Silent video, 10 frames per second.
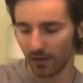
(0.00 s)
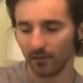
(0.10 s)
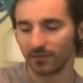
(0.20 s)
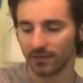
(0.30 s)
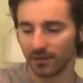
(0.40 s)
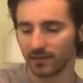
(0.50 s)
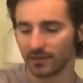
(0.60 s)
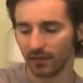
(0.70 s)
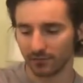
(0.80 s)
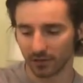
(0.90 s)
So you can
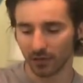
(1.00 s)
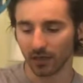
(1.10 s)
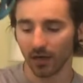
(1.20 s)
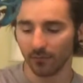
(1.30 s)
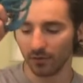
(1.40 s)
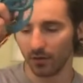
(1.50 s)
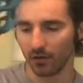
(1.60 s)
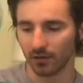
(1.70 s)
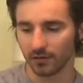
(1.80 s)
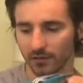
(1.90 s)
see I've just got a couple
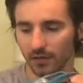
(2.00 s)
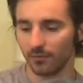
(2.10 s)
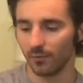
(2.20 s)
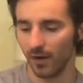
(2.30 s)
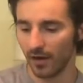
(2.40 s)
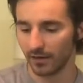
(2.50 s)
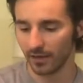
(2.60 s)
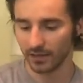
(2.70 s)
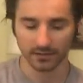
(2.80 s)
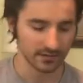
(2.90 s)
lockers, a couple wire
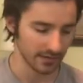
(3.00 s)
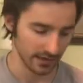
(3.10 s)
gates,